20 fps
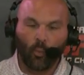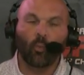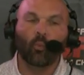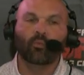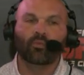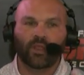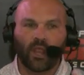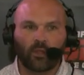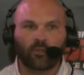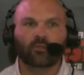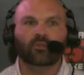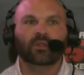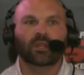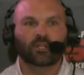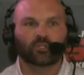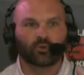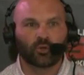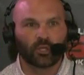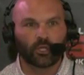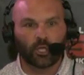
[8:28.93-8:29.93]
The other thing
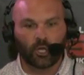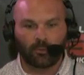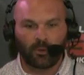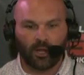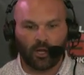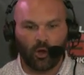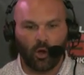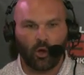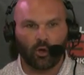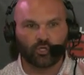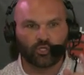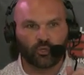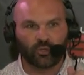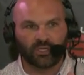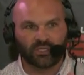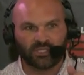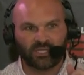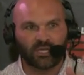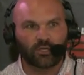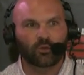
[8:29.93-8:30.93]
that's really good about Carr is you
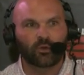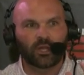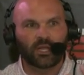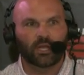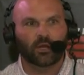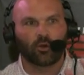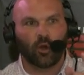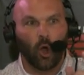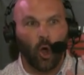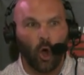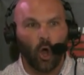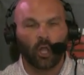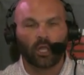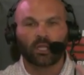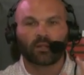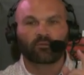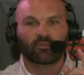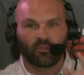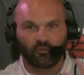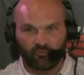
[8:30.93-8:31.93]
continue to hear
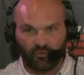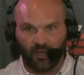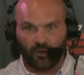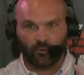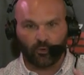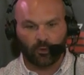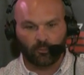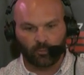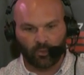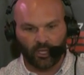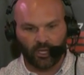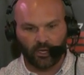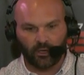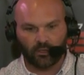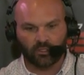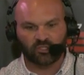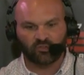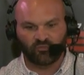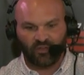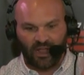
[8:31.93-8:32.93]
all of the veteran
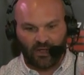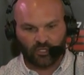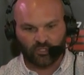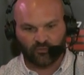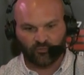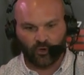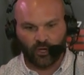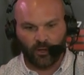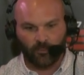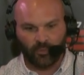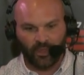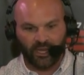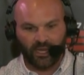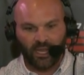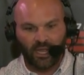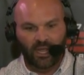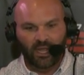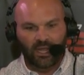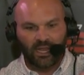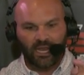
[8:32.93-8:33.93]
players vouch for him. Like
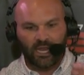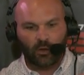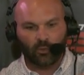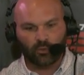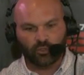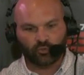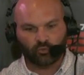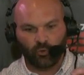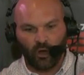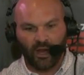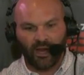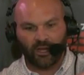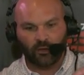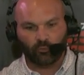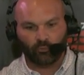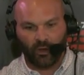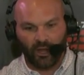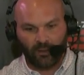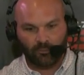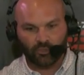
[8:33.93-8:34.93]
here was Ryan
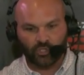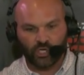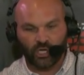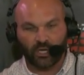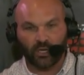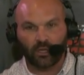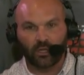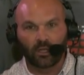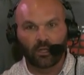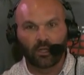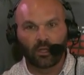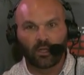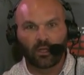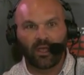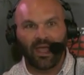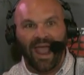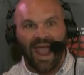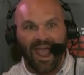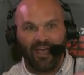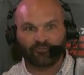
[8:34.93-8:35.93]
Ramczyk
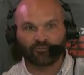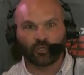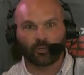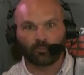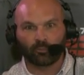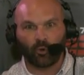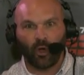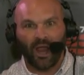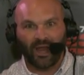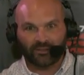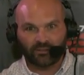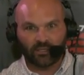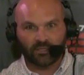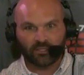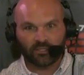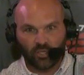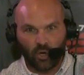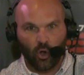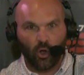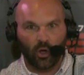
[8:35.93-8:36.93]
after
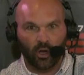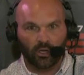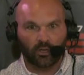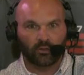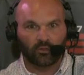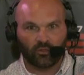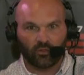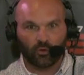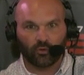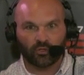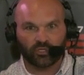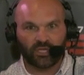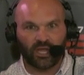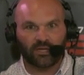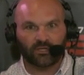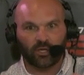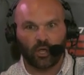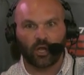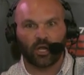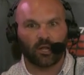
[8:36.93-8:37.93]
practice on Thursday
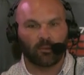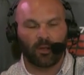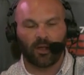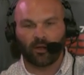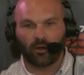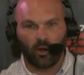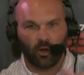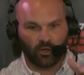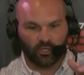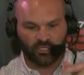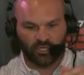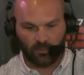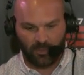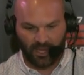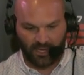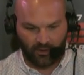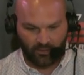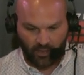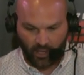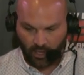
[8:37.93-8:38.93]
talking about Carr's
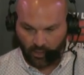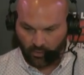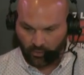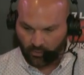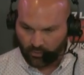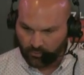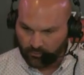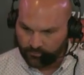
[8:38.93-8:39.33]
command of the huddle.